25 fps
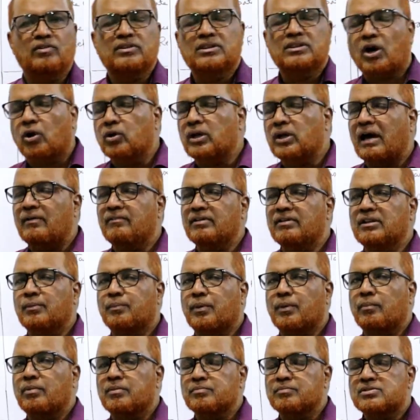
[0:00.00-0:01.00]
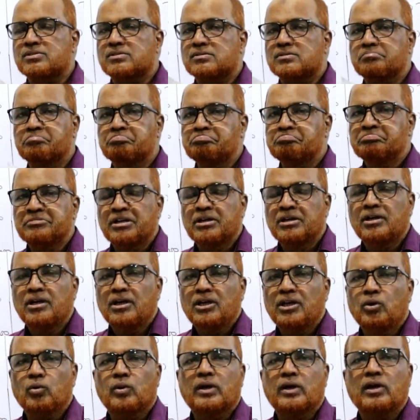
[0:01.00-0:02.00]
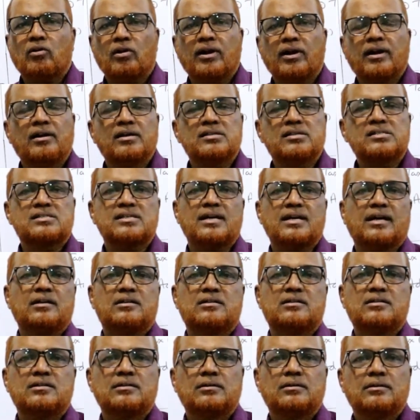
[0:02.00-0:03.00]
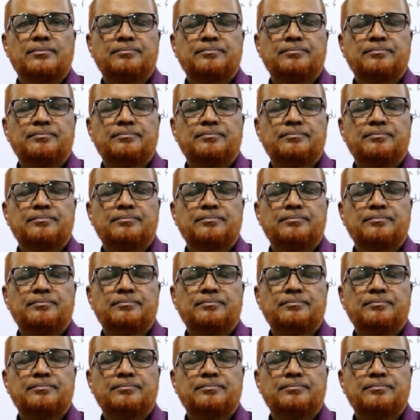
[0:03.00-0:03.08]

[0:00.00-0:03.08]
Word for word: Without having the problems, you cannot understand.